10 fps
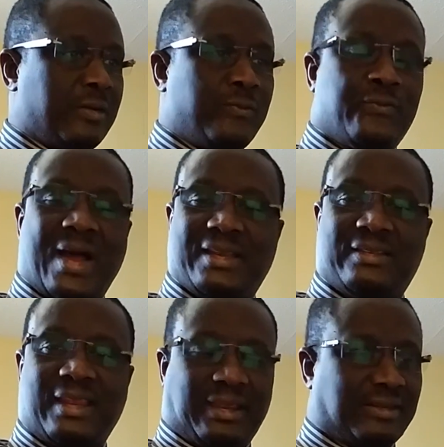Fact
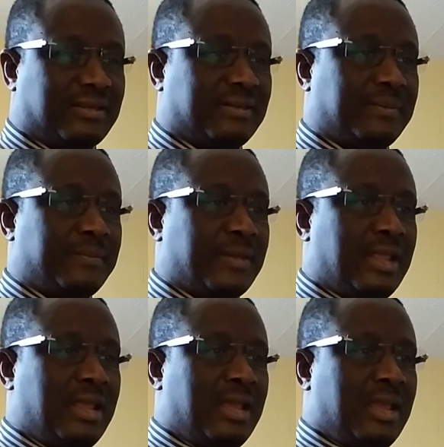6.
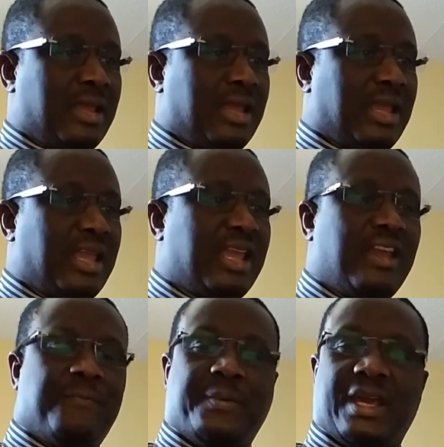
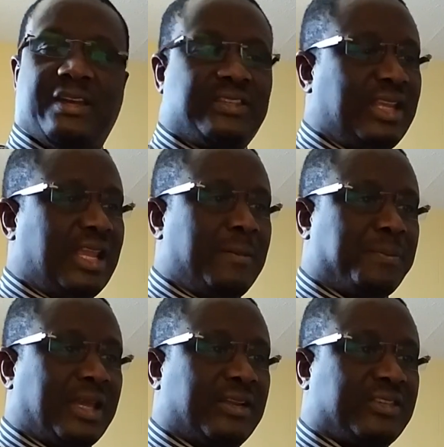
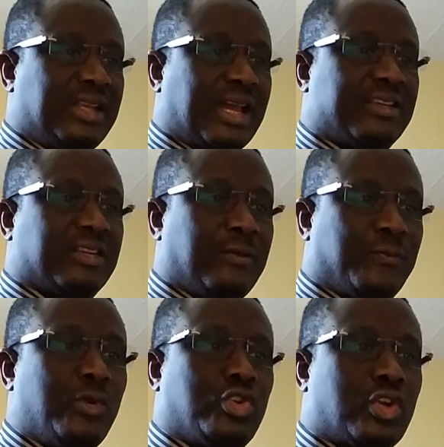AFPRC has
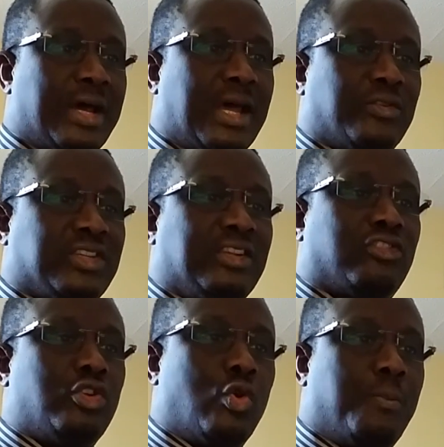refused to announce
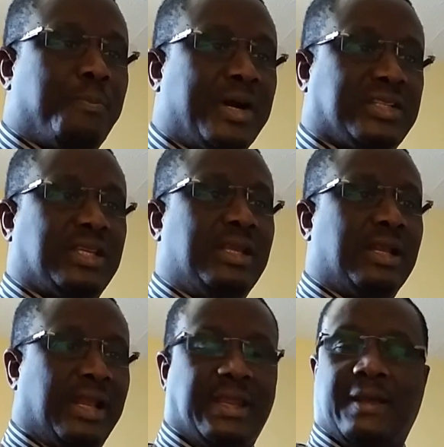its new party
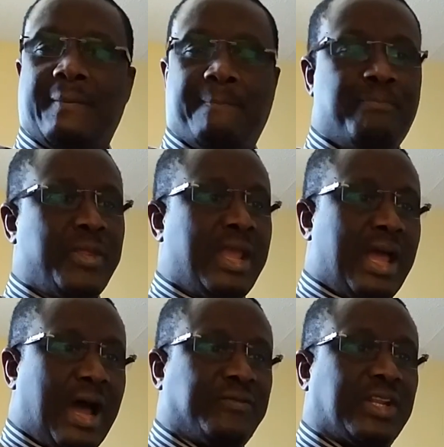leader
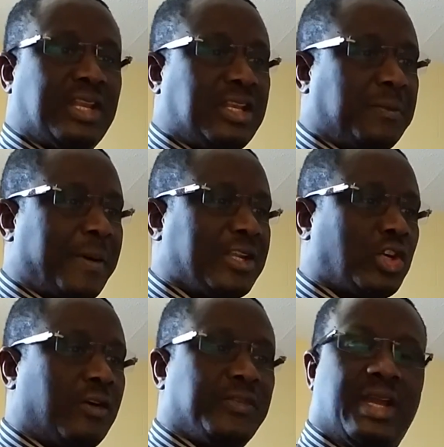after the
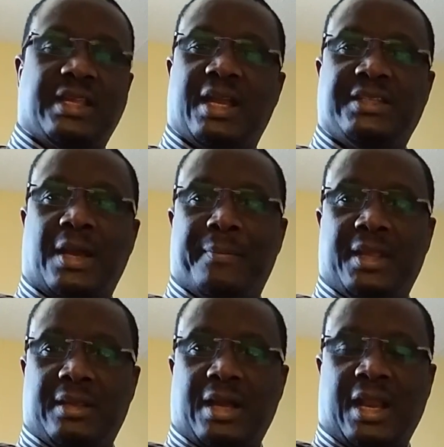departure of Yahya
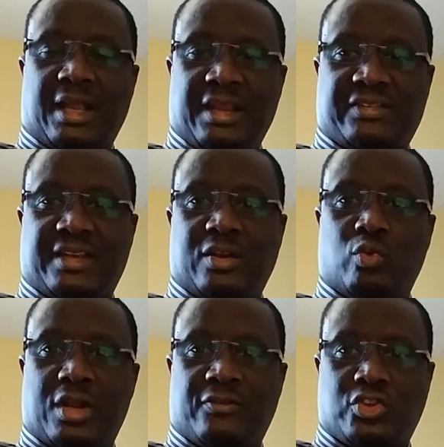Jammeh. At least that
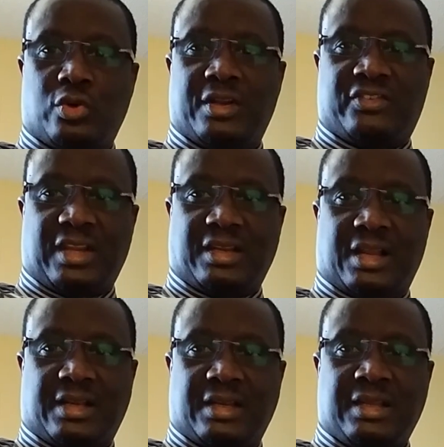would have shown a
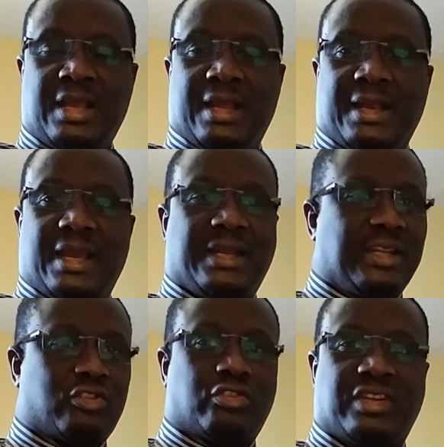signal that they are
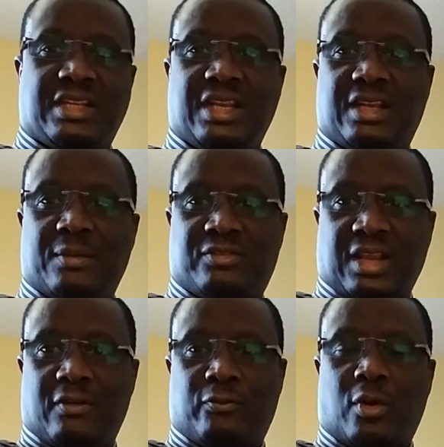dissociating
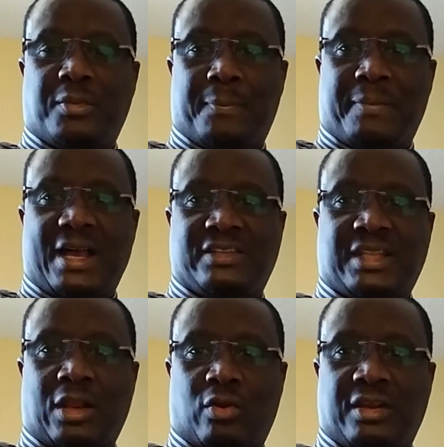themselves from the
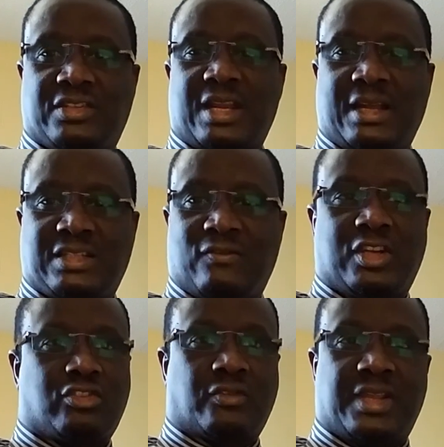past terrorist
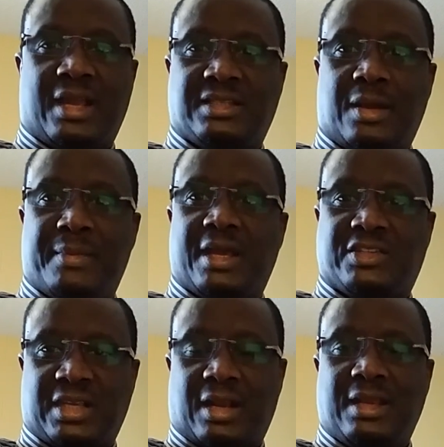activities of Yahya Jammeh
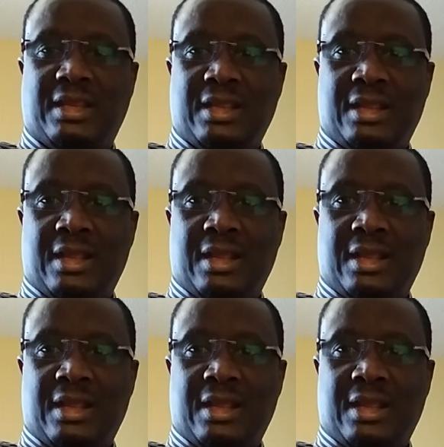and tyranny